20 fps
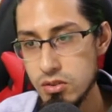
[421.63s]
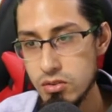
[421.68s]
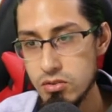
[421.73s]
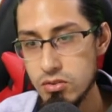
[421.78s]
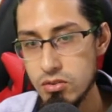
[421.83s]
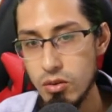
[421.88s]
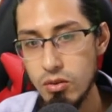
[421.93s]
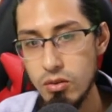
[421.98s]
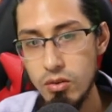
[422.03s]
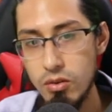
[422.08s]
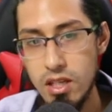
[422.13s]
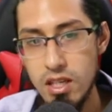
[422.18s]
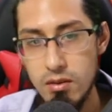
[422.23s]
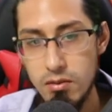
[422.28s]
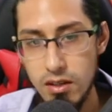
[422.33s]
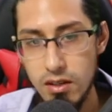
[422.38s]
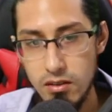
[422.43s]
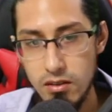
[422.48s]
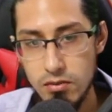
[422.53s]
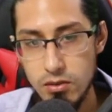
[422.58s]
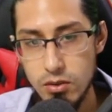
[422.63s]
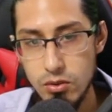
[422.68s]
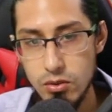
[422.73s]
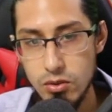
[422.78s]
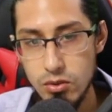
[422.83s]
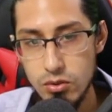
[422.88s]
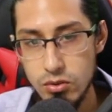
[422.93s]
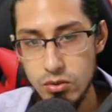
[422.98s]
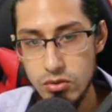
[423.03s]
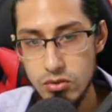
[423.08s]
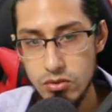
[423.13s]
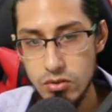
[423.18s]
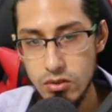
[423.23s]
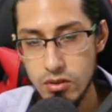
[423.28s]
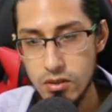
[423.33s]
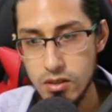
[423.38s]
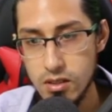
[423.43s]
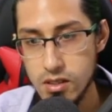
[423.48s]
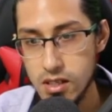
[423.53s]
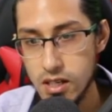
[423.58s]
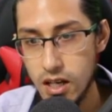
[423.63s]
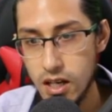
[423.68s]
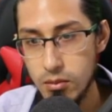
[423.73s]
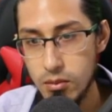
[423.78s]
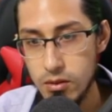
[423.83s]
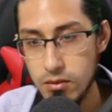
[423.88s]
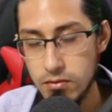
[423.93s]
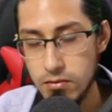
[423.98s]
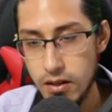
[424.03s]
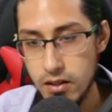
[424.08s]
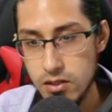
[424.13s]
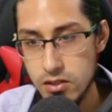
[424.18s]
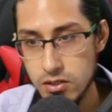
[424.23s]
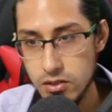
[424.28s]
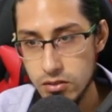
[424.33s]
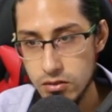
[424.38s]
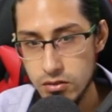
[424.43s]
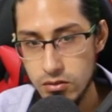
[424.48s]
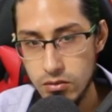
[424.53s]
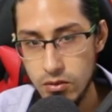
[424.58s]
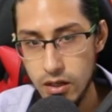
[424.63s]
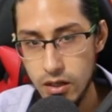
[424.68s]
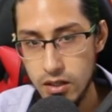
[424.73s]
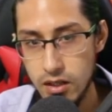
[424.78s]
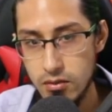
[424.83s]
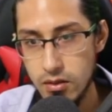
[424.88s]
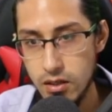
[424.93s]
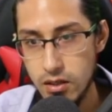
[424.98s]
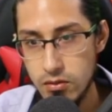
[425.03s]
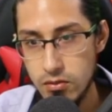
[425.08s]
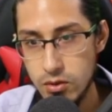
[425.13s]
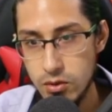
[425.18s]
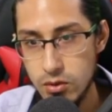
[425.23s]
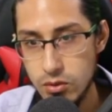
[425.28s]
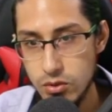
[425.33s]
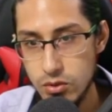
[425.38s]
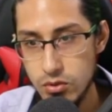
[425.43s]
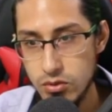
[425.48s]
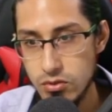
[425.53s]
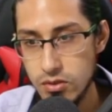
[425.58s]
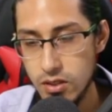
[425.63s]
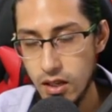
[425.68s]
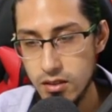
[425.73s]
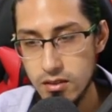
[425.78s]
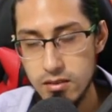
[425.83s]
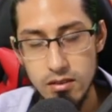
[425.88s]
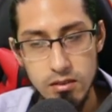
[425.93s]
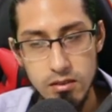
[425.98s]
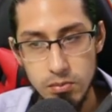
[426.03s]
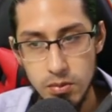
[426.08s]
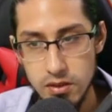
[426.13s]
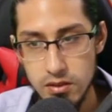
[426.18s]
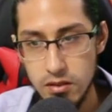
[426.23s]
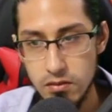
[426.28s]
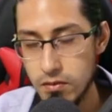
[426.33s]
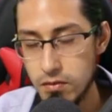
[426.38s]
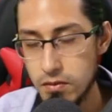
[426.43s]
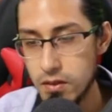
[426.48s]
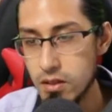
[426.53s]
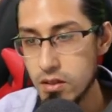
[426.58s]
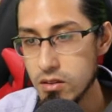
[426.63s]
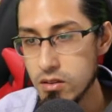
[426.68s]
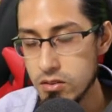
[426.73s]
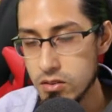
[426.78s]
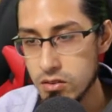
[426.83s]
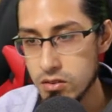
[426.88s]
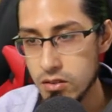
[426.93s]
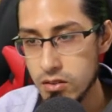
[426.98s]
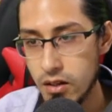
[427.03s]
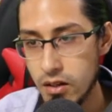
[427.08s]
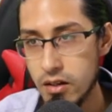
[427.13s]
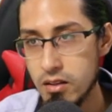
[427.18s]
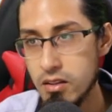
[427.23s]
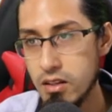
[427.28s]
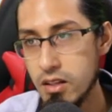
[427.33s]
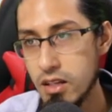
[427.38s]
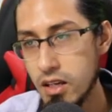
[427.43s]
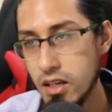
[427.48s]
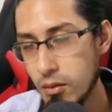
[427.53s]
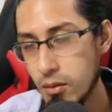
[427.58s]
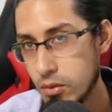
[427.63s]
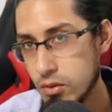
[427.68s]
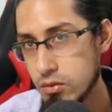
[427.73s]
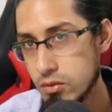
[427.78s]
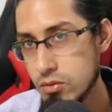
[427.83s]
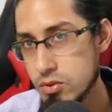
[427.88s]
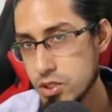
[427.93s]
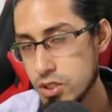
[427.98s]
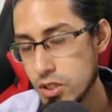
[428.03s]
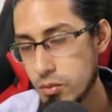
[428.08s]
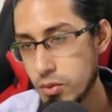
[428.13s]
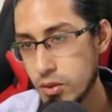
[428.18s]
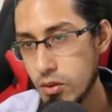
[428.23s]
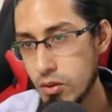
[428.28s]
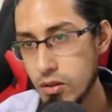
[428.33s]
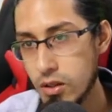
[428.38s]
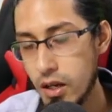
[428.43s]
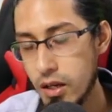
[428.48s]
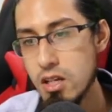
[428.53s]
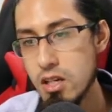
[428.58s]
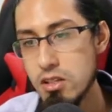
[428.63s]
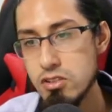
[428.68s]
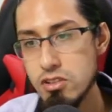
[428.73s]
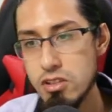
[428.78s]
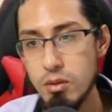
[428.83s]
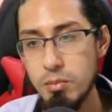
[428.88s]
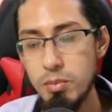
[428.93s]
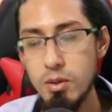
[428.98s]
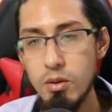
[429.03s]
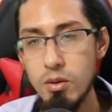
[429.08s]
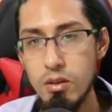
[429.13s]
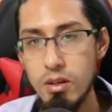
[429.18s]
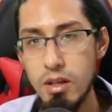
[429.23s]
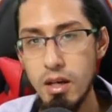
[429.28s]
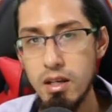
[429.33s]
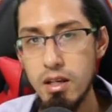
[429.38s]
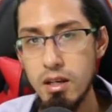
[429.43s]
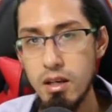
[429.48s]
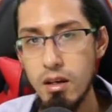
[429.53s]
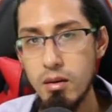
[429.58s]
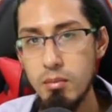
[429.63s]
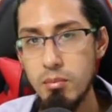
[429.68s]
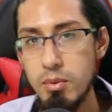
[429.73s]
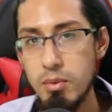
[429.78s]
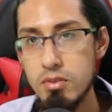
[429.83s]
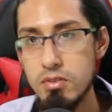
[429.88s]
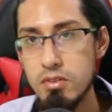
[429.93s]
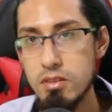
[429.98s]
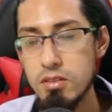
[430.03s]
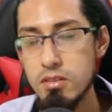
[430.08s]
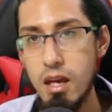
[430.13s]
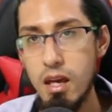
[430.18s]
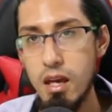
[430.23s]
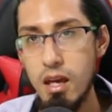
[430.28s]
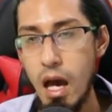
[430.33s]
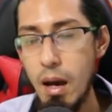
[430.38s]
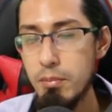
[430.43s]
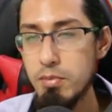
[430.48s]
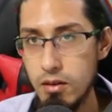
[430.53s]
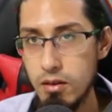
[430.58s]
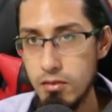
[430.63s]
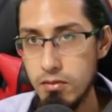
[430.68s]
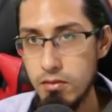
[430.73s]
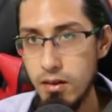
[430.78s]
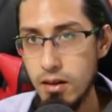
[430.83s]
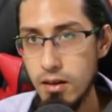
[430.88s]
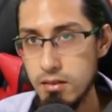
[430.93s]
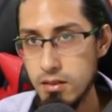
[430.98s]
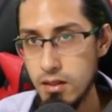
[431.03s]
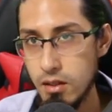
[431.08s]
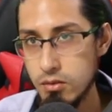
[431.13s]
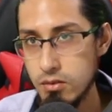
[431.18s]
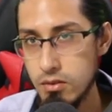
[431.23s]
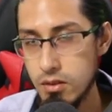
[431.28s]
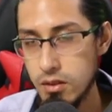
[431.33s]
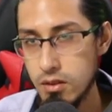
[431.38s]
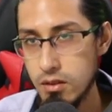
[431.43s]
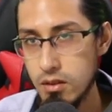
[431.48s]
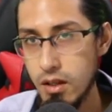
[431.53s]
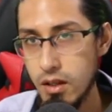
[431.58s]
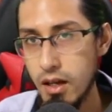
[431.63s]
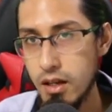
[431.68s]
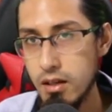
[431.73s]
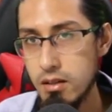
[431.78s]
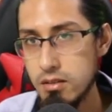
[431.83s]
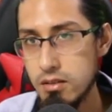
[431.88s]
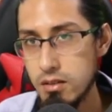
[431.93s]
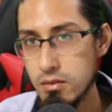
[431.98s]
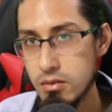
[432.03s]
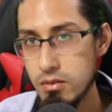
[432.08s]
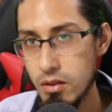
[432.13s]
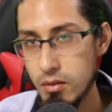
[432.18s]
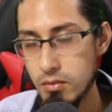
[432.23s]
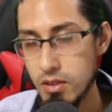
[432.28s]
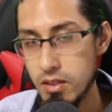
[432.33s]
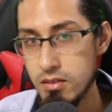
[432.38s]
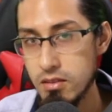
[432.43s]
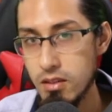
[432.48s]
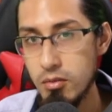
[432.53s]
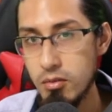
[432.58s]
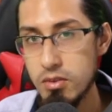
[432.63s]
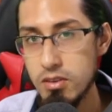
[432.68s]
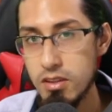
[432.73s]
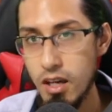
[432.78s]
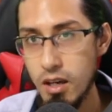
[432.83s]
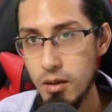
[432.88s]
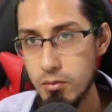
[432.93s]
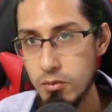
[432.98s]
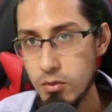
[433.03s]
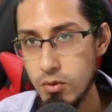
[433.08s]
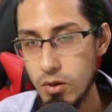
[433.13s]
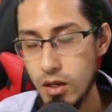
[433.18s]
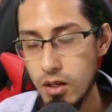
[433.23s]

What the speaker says: So even if you use delegable functions, right? Even if you use just specific filters that are delegable to SharePoint Online can process up to 5,000 items at the same time, right?